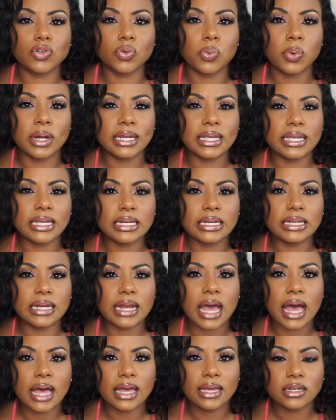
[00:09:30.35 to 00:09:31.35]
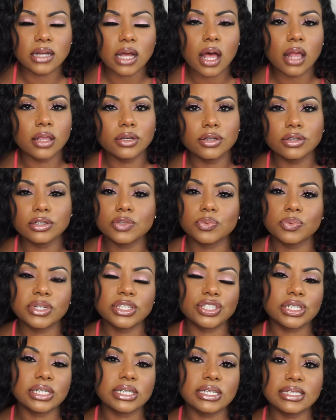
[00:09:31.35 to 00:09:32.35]
$29,
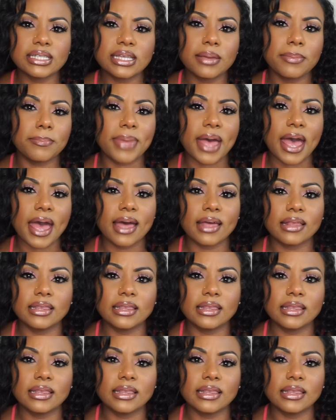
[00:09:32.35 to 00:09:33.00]
which isn't bad.